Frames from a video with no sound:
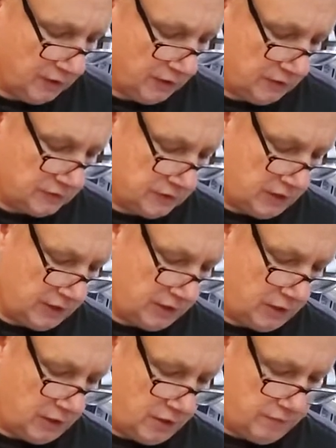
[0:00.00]
it's like
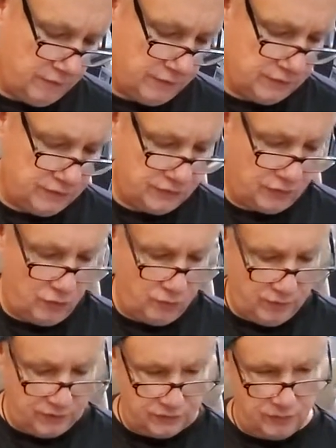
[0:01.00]
love is so
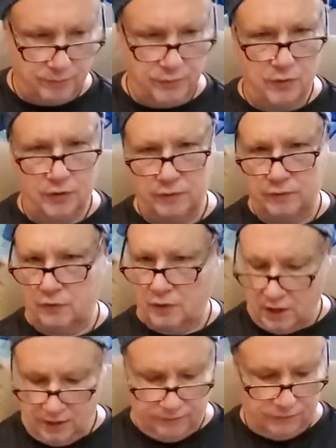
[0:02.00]
much a part of your
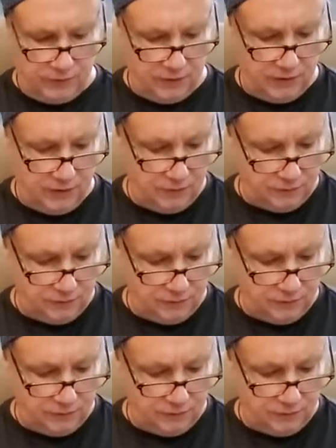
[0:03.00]
life right now,